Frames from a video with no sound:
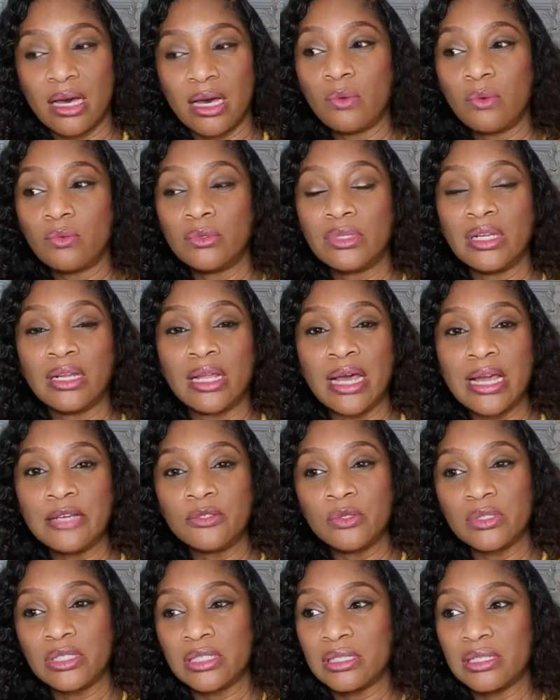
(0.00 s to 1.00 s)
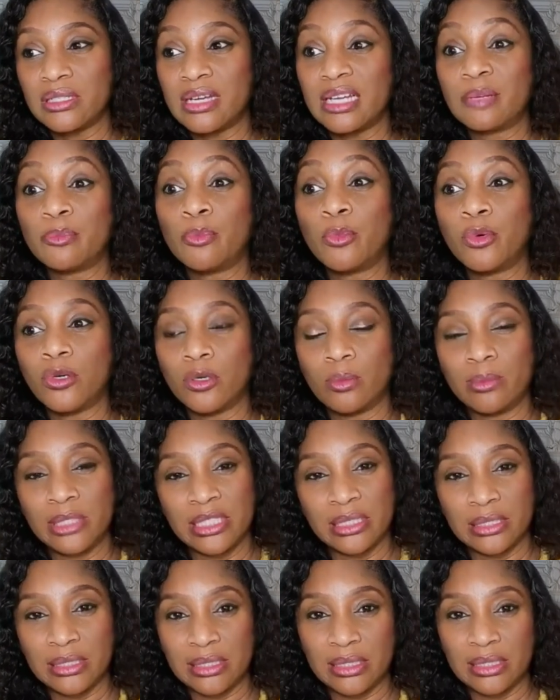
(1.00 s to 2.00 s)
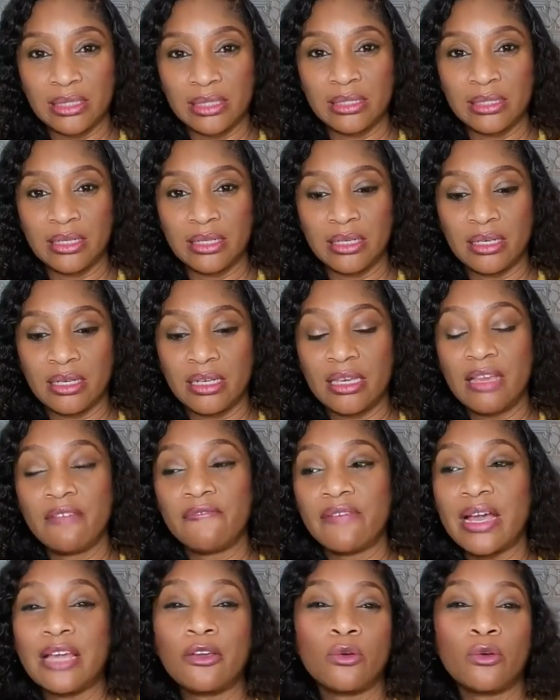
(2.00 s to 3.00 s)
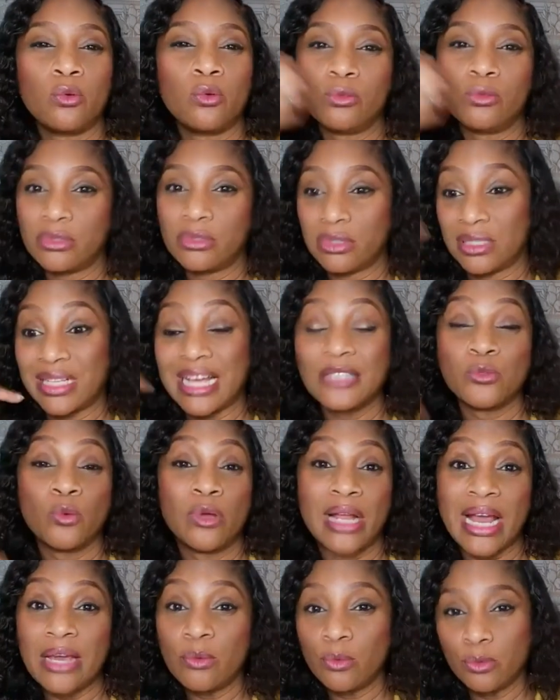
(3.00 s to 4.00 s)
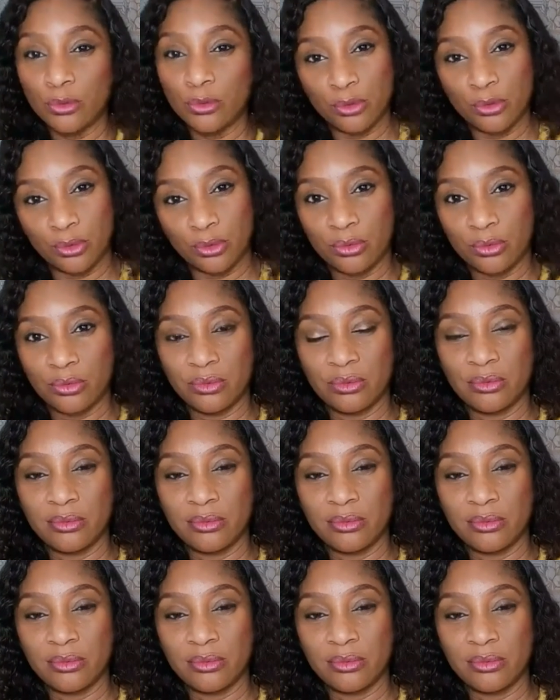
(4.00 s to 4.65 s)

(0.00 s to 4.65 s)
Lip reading: I would like to see that publicly. If I could, that's what I would do.